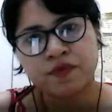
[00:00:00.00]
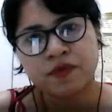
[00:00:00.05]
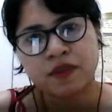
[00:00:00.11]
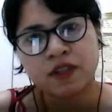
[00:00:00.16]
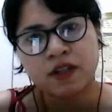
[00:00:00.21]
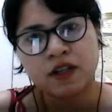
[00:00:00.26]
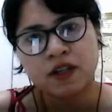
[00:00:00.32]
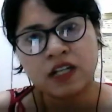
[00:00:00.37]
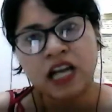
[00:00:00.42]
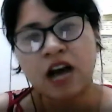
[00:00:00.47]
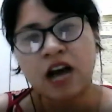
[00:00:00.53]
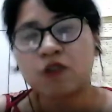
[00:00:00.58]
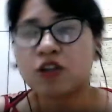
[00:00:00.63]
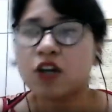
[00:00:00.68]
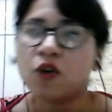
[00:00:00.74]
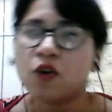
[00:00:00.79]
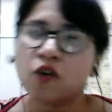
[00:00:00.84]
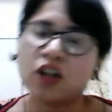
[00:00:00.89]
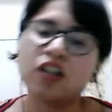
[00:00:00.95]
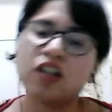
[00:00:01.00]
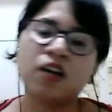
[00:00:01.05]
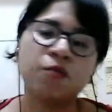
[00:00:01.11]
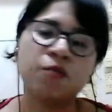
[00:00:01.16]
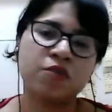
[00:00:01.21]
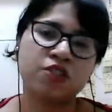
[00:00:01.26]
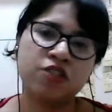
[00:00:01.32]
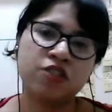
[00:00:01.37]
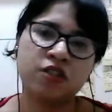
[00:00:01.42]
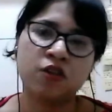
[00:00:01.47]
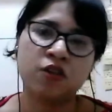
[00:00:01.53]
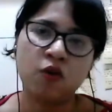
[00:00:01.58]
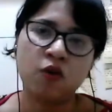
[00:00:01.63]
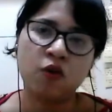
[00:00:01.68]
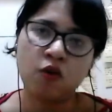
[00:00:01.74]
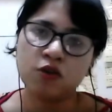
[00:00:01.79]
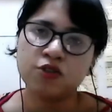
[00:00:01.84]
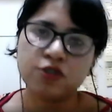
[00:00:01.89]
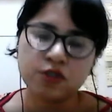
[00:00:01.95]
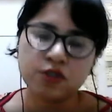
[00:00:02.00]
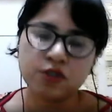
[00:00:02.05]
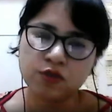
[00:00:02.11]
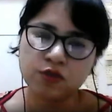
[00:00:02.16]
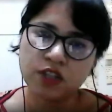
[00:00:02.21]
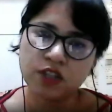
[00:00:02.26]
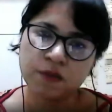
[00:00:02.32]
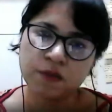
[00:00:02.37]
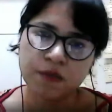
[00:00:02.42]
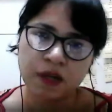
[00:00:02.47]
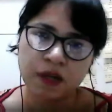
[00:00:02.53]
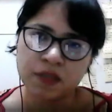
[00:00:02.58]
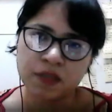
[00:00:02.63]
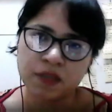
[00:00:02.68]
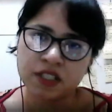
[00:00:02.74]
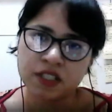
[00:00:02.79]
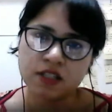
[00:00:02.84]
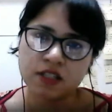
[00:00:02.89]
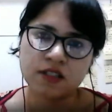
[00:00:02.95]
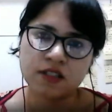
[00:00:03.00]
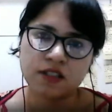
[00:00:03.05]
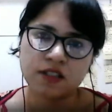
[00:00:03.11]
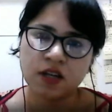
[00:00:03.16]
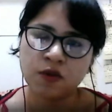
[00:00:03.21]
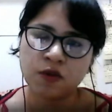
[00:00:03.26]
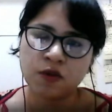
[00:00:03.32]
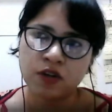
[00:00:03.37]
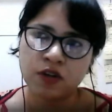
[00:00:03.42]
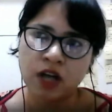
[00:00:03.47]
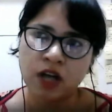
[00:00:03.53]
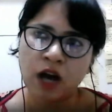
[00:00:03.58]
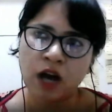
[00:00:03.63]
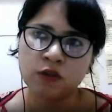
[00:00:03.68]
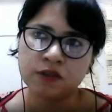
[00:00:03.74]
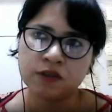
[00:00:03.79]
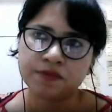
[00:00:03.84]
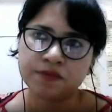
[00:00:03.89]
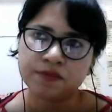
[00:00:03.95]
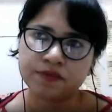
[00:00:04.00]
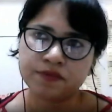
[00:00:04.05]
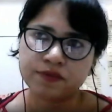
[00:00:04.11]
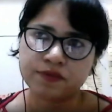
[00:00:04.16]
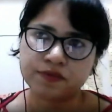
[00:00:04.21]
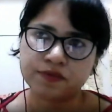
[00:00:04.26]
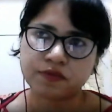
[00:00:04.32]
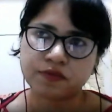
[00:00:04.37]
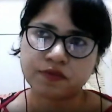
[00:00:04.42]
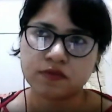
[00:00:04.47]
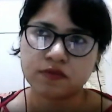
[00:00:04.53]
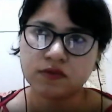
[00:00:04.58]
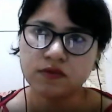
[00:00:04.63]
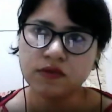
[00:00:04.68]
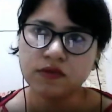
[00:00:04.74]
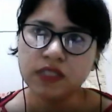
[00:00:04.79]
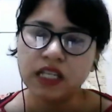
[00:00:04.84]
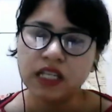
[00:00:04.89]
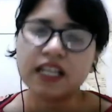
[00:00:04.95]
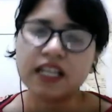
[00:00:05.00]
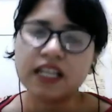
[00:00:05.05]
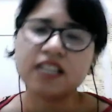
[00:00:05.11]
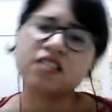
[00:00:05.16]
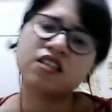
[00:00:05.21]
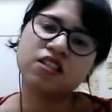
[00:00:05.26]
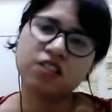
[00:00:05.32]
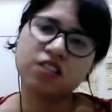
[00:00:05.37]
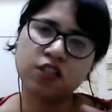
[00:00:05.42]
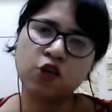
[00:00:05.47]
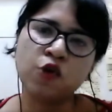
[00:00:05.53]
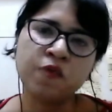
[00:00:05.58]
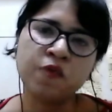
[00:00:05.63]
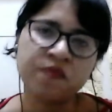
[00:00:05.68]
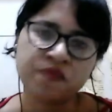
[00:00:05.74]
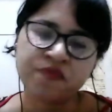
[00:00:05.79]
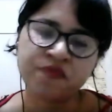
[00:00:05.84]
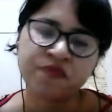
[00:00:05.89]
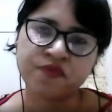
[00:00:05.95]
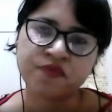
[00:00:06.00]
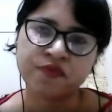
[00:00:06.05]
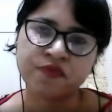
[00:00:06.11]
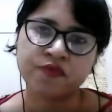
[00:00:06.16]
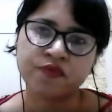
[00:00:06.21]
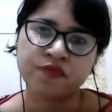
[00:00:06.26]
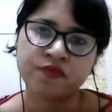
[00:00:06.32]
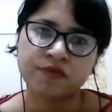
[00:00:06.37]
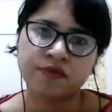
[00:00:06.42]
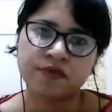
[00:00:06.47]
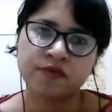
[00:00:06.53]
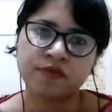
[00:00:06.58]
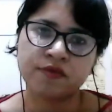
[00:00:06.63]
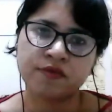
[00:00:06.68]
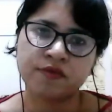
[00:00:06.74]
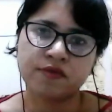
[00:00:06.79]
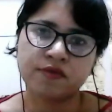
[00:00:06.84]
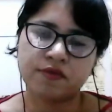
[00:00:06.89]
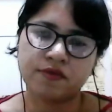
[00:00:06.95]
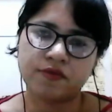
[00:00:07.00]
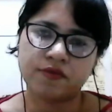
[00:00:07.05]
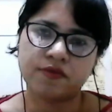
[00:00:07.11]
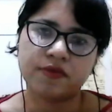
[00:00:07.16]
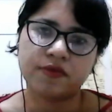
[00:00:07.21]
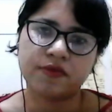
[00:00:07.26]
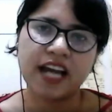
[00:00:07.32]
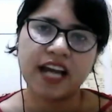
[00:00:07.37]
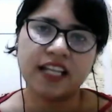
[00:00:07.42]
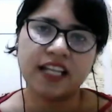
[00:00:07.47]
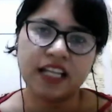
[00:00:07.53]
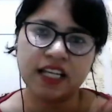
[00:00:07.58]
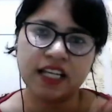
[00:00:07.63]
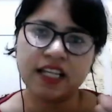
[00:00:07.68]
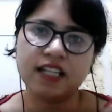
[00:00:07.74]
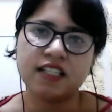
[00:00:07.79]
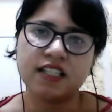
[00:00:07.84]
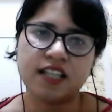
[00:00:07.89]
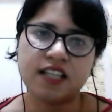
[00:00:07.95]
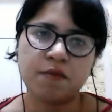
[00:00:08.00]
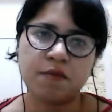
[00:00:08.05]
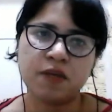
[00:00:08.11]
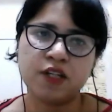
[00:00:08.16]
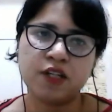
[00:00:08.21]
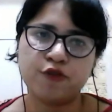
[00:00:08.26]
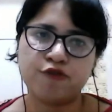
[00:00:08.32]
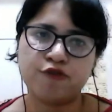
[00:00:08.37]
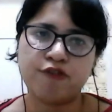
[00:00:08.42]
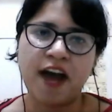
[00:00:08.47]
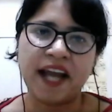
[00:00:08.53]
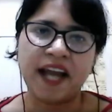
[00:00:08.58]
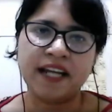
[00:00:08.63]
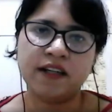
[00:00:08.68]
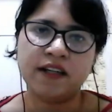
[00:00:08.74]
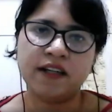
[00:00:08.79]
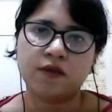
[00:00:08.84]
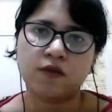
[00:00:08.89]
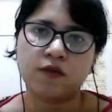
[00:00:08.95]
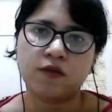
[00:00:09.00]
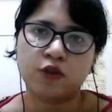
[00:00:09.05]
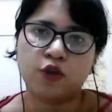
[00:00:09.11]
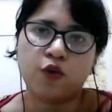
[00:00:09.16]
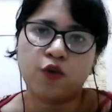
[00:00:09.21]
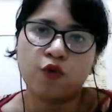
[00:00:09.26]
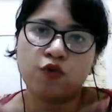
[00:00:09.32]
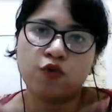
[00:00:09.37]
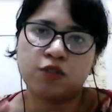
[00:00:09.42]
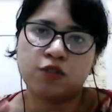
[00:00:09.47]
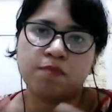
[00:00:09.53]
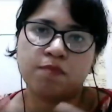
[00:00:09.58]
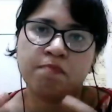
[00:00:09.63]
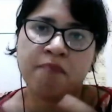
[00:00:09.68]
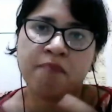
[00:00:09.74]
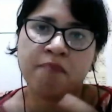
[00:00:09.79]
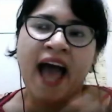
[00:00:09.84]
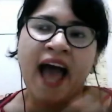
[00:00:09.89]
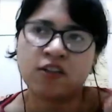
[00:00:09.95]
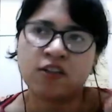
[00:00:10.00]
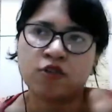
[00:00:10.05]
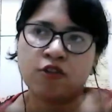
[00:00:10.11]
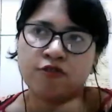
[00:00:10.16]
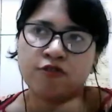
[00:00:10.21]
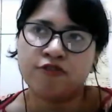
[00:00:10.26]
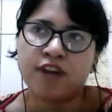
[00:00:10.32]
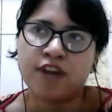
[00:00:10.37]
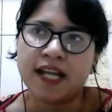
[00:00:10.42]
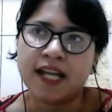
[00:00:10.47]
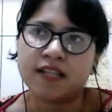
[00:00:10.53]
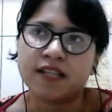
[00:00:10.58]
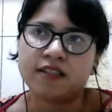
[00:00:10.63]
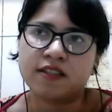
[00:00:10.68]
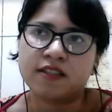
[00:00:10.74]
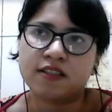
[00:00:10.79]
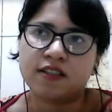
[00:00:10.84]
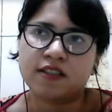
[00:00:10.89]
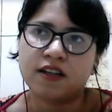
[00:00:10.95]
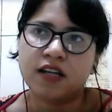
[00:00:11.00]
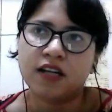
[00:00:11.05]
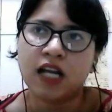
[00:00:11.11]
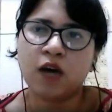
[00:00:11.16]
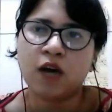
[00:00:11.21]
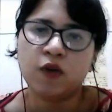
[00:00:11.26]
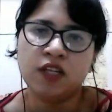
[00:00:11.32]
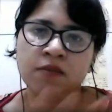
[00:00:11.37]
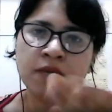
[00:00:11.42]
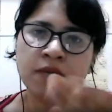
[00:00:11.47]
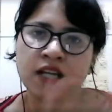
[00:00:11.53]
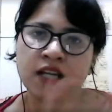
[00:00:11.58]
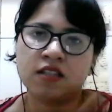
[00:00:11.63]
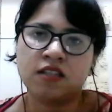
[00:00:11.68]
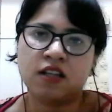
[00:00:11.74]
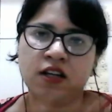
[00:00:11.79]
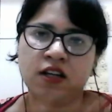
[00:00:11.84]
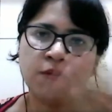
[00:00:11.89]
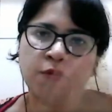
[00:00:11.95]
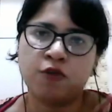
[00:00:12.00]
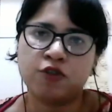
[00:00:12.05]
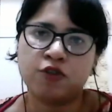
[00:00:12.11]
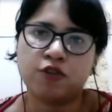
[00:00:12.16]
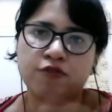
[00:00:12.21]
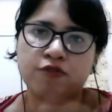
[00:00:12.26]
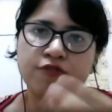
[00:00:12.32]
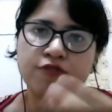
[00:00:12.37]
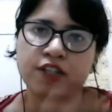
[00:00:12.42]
Now the local commissioner goes to their premises, they go down. Let's assume that he is able to find those bags of rice. Now he makes a report of it.